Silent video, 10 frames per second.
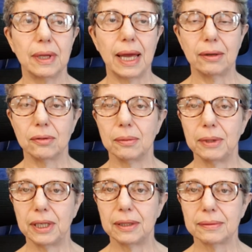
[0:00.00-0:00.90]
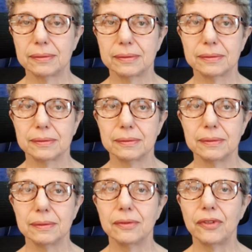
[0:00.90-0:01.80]
hang on a minute,
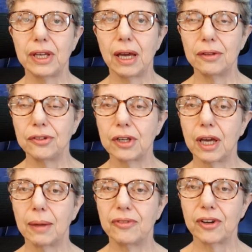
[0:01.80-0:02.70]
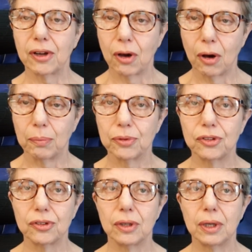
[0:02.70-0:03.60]
the undercover
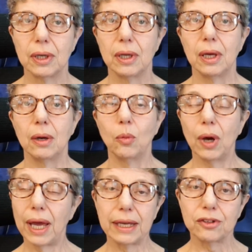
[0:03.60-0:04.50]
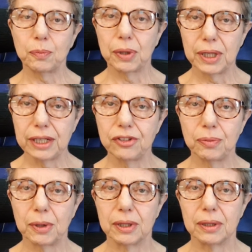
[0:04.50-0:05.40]
cops were
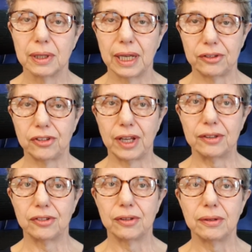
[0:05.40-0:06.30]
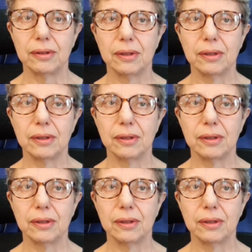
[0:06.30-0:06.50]
ex-policemen, it says.